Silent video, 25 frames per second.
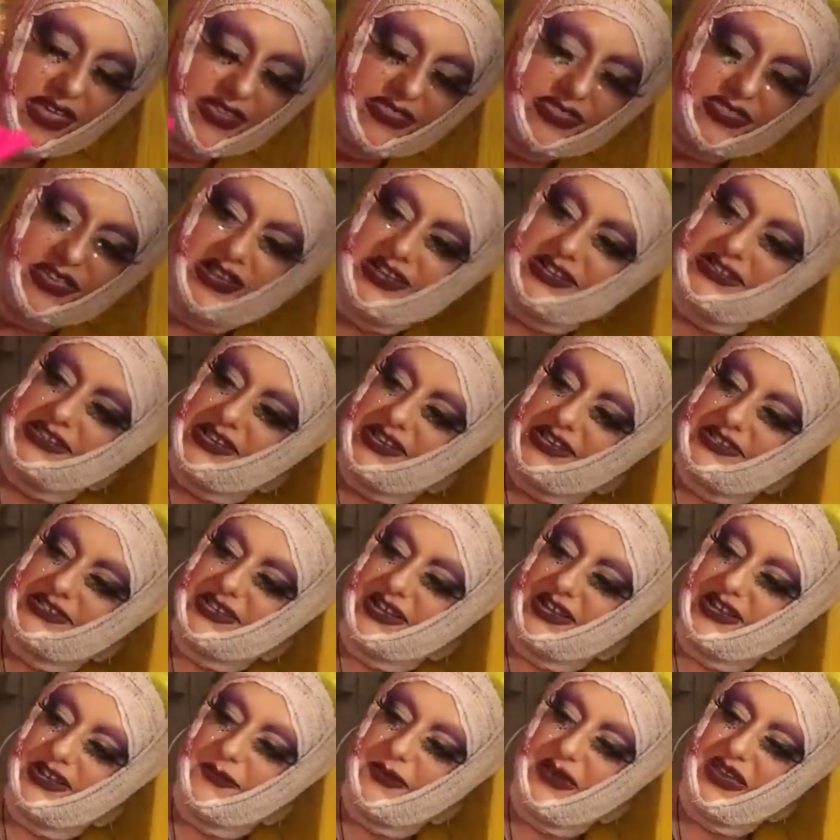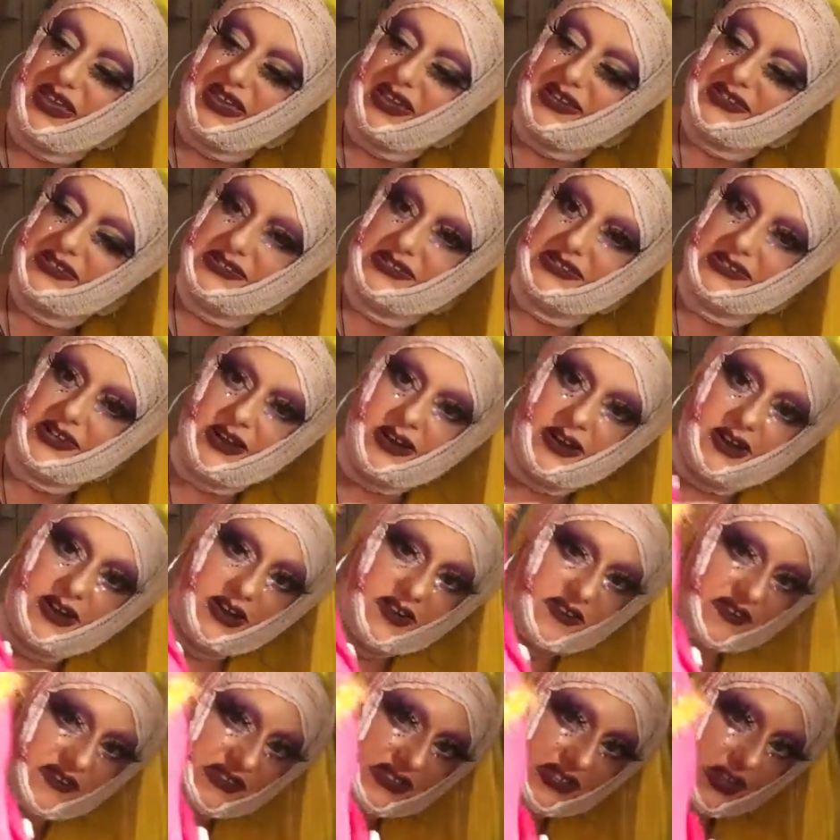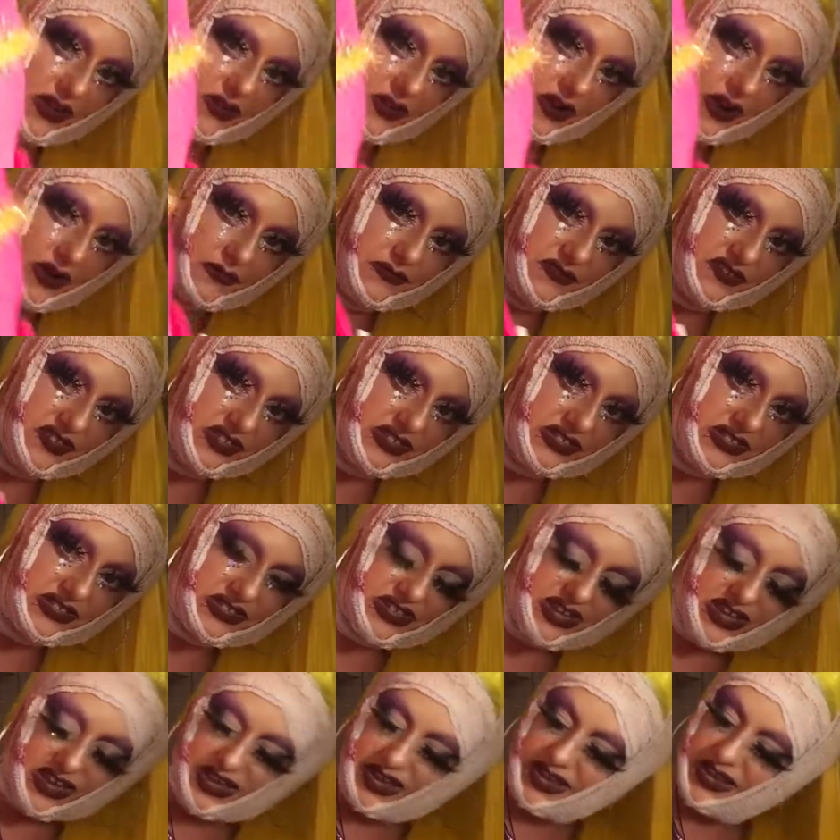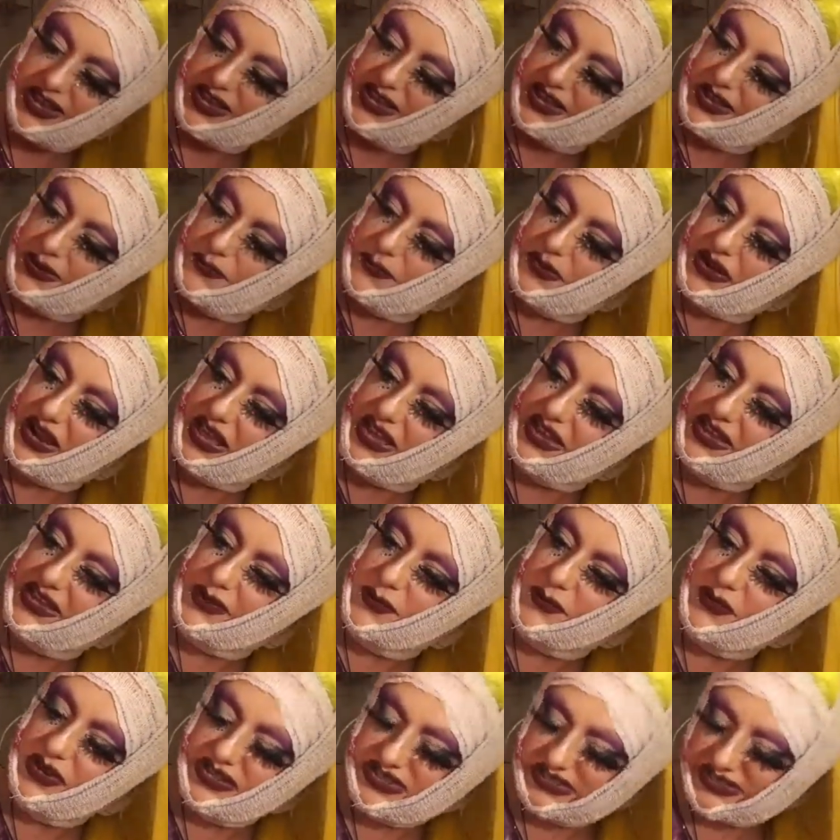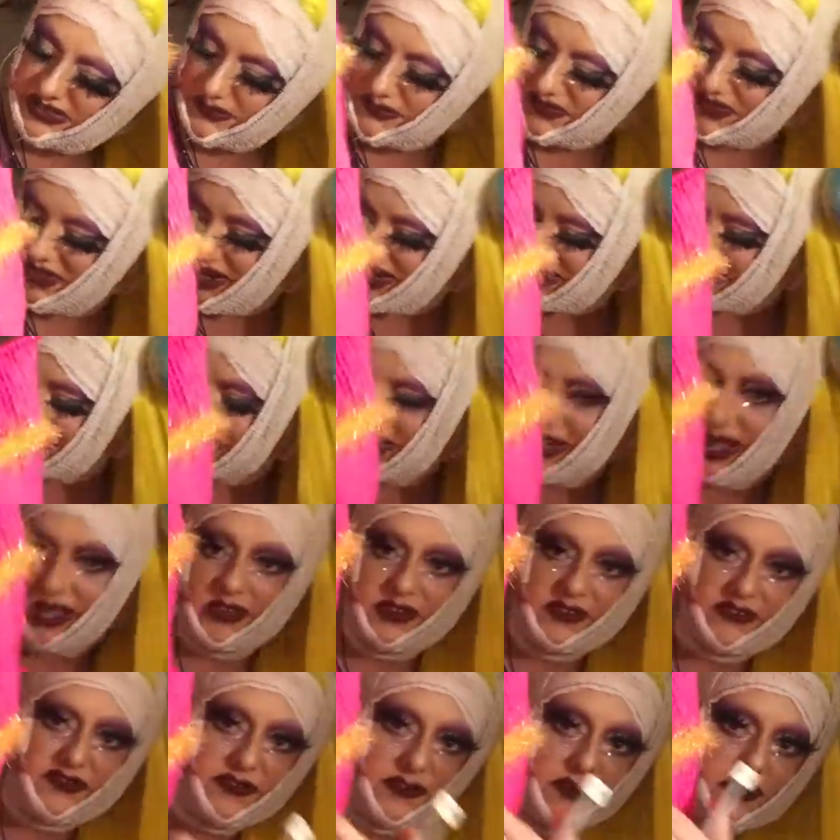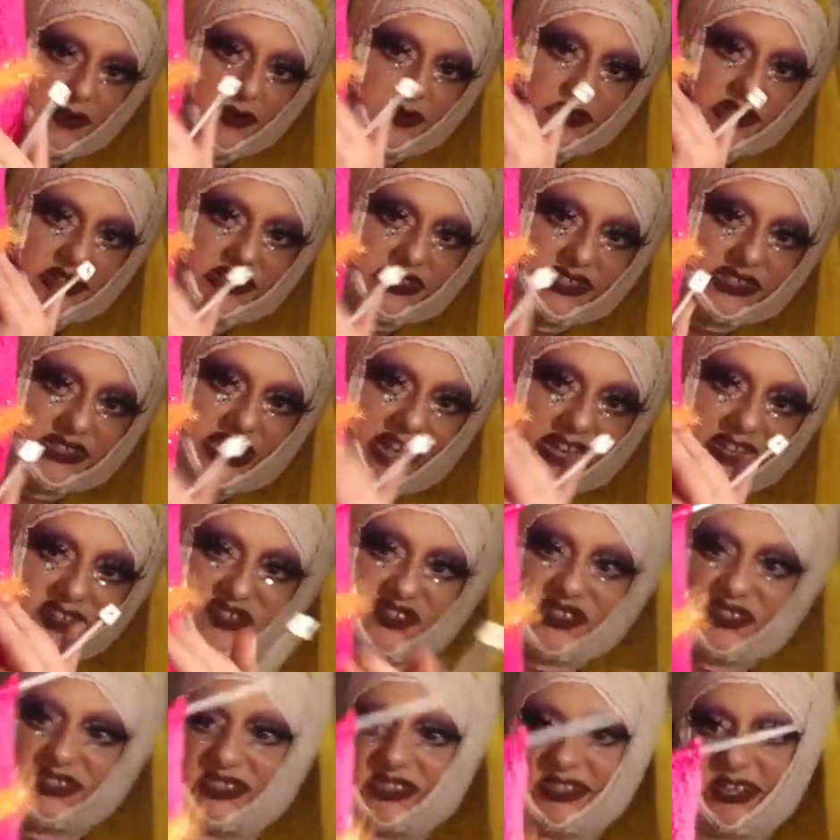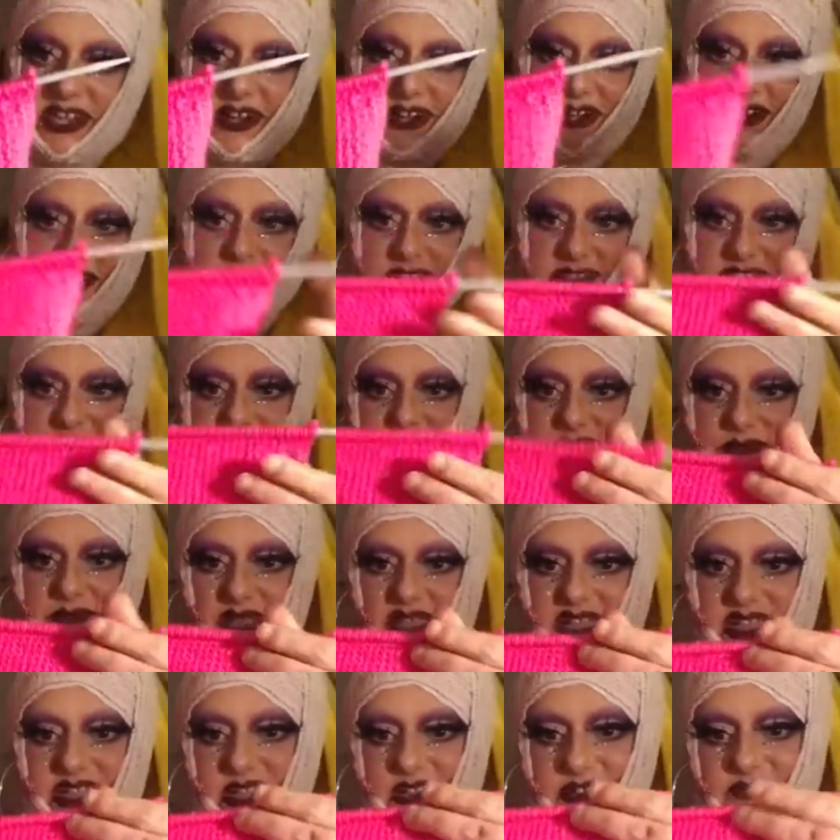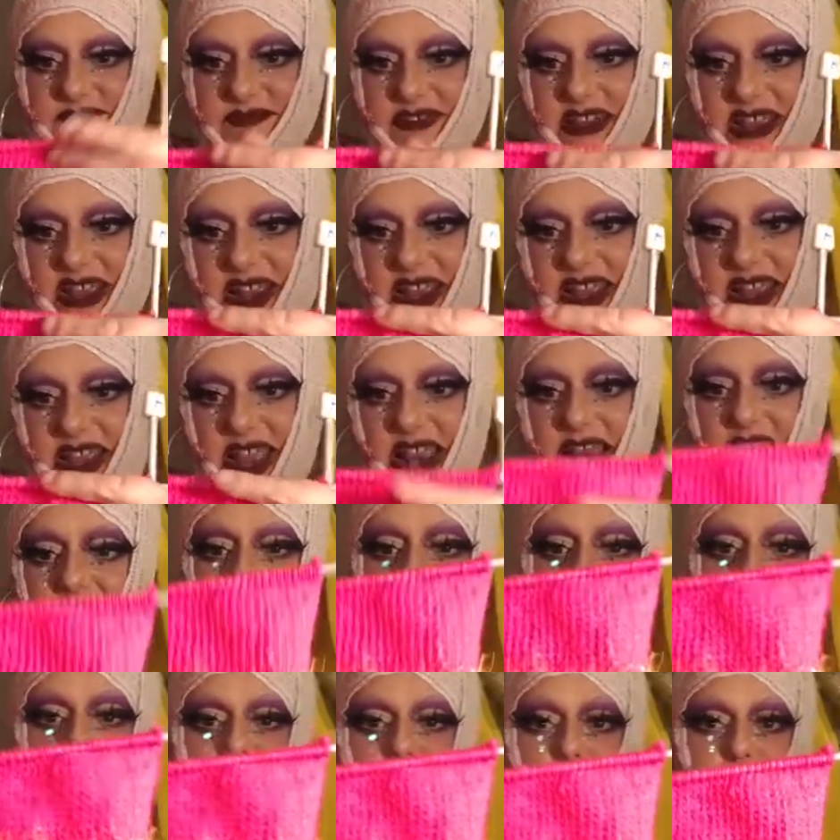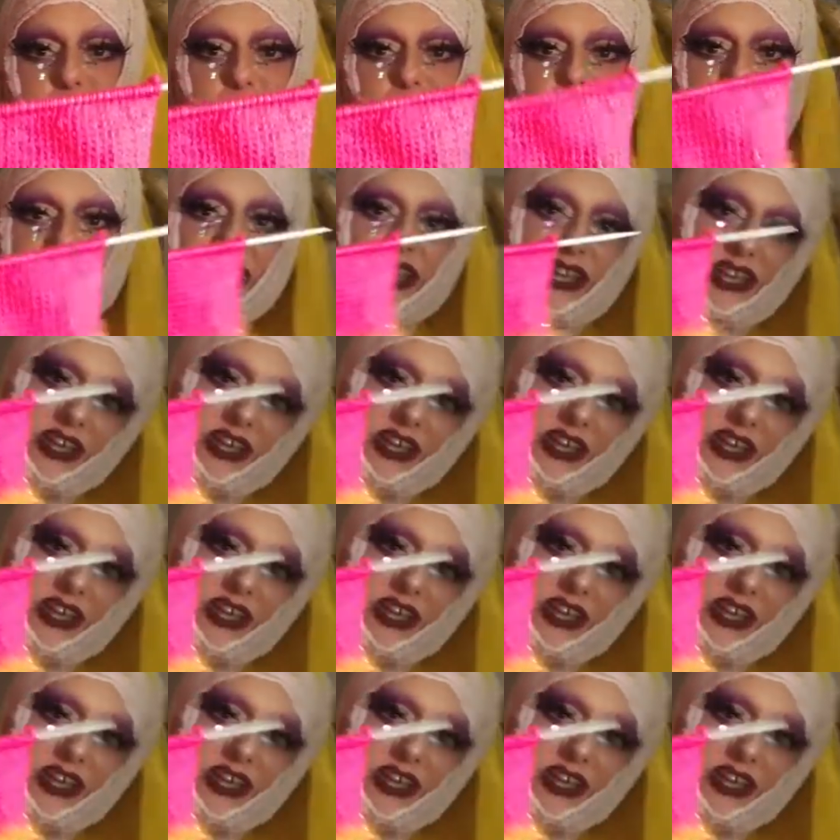This is going to be a scarf, so I'm just playing with some nice colourful and textured yarns to make a really loud,